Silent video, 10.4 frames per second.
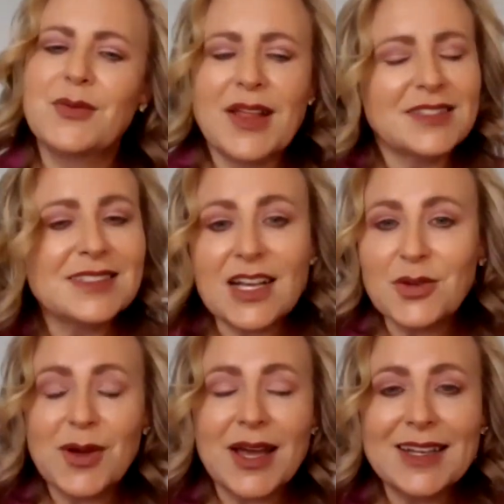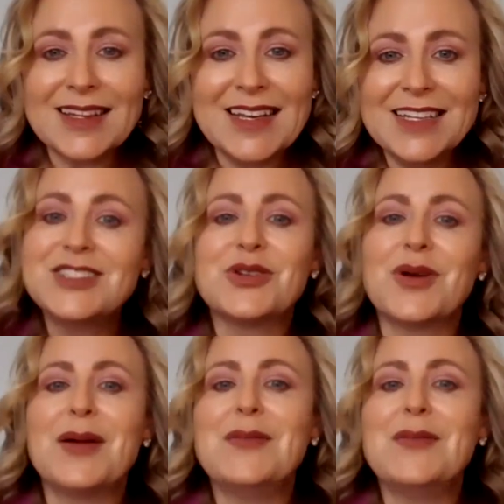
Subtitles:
what we got to lean into.